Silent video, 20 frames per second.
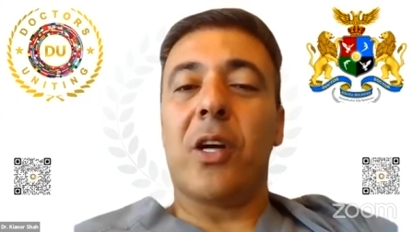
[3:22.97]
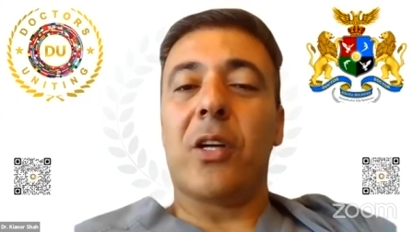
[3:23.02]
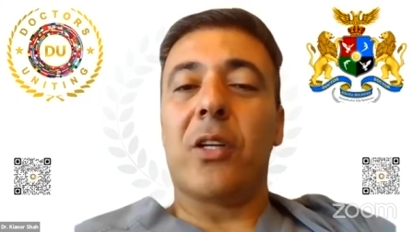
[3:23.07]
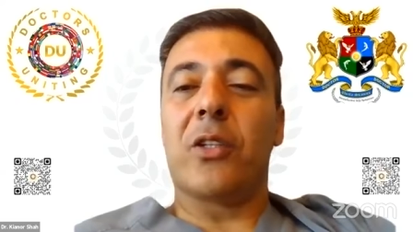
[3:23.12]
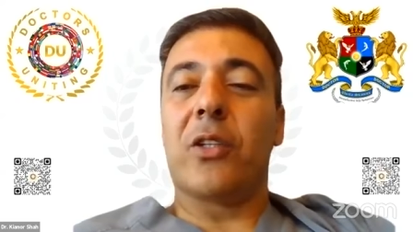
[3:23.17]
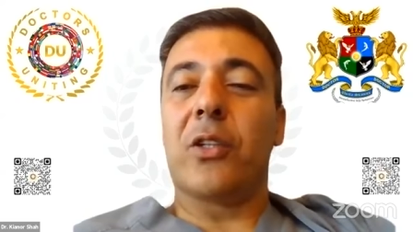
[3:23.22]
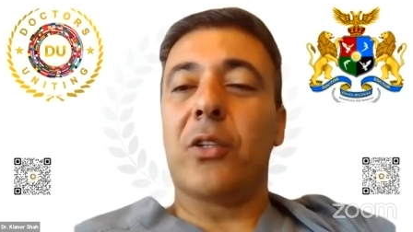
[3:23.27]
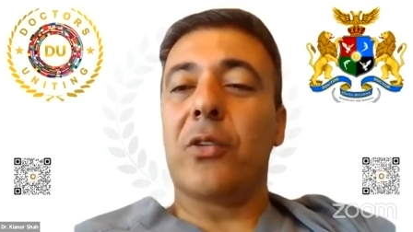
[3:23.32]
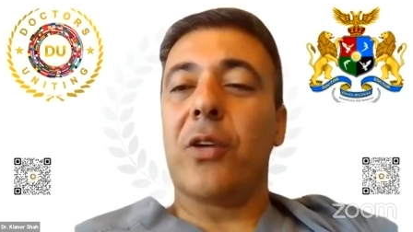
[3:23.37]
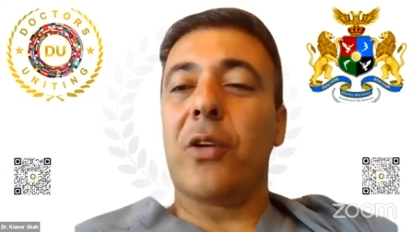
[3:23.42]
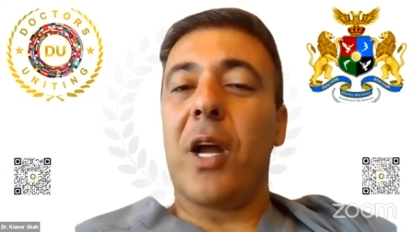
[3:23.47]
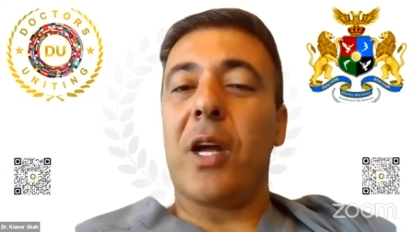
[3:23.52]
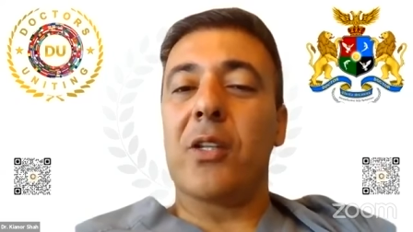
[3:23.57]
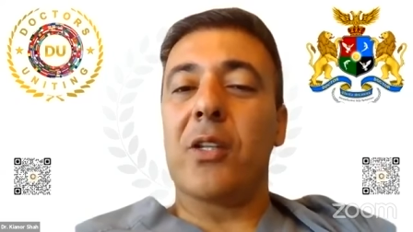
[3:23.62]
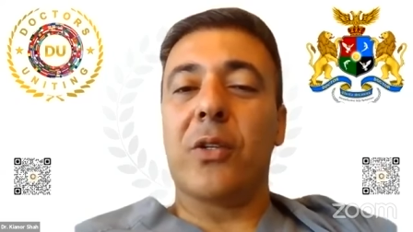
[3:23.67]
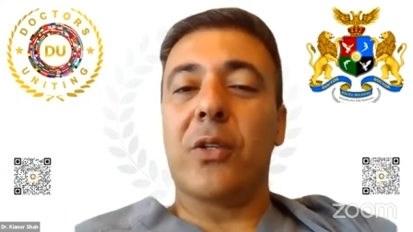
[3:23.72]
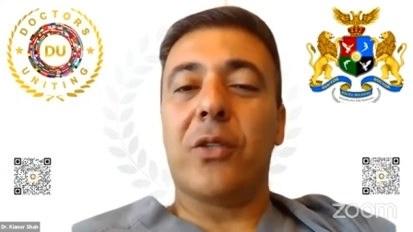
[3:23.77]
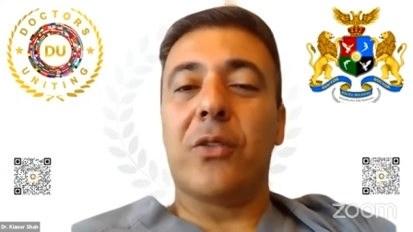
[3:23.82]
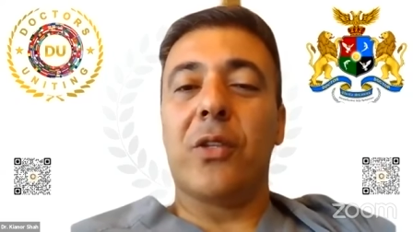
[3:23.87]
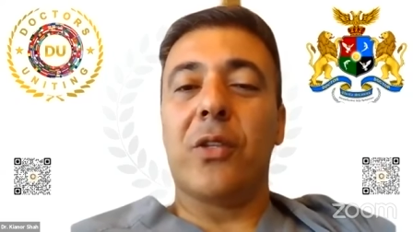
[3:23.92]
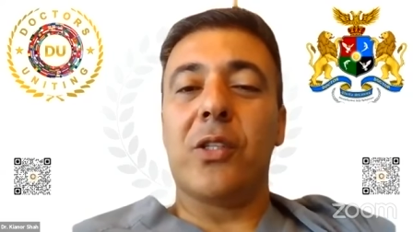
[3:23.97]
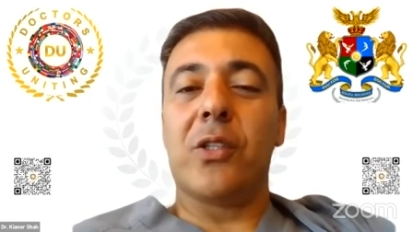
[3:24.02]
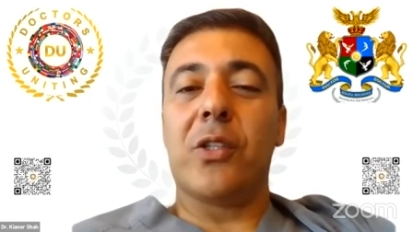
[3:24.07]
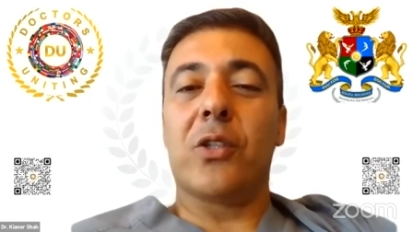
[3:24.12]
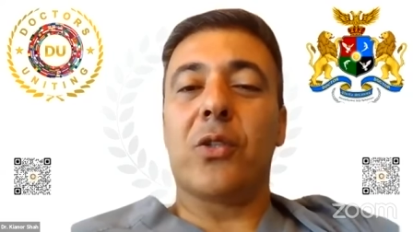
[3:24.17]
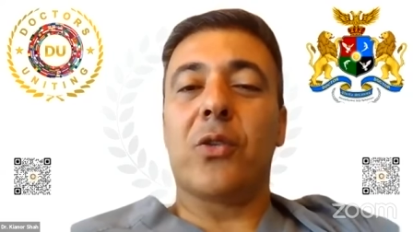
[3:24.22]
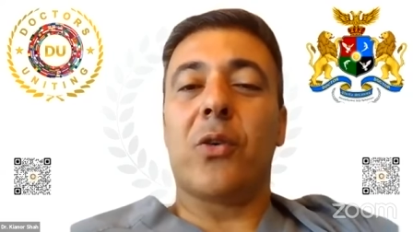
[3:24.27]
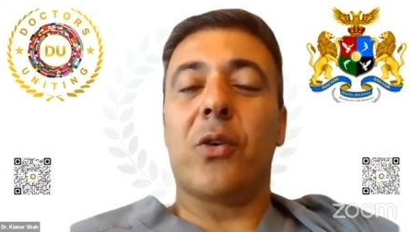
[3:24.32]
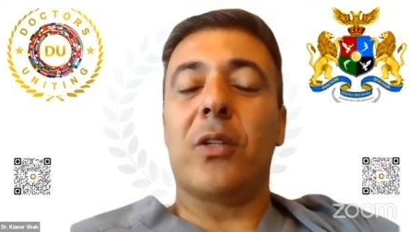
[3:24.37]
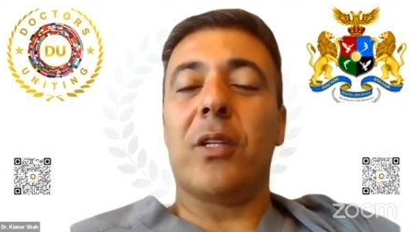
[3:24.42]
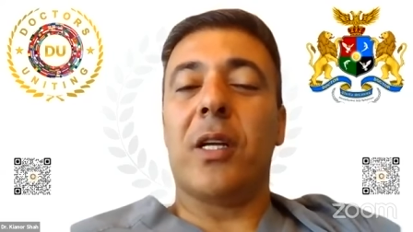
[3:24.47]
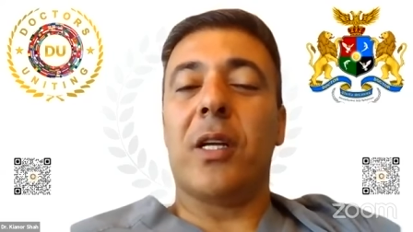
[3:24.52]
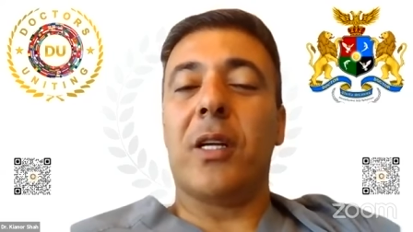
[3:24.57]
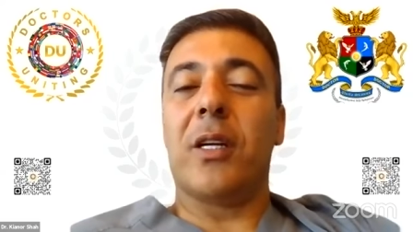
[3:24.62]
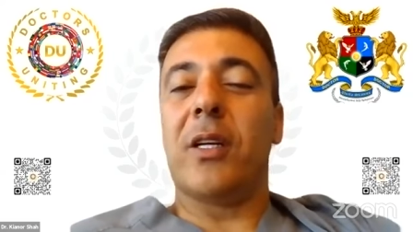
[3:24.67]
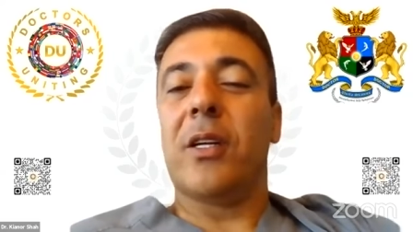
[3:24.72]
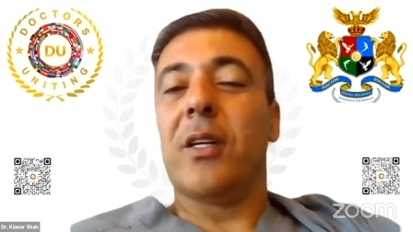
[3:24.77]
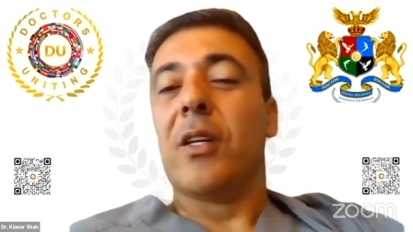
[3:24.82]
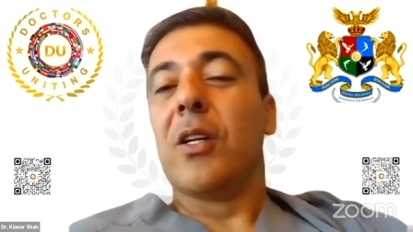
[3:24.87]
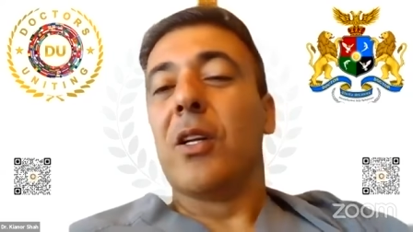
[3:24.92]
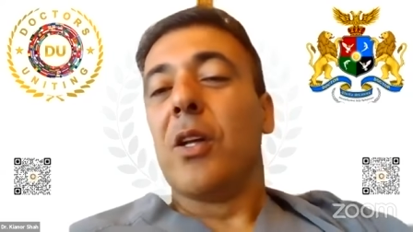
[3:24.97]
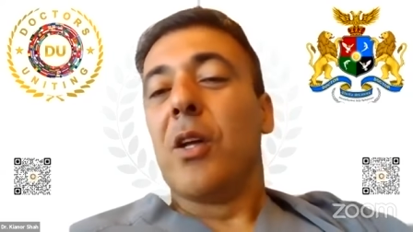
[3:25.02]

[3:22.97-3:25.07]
undergraduate research coordinator,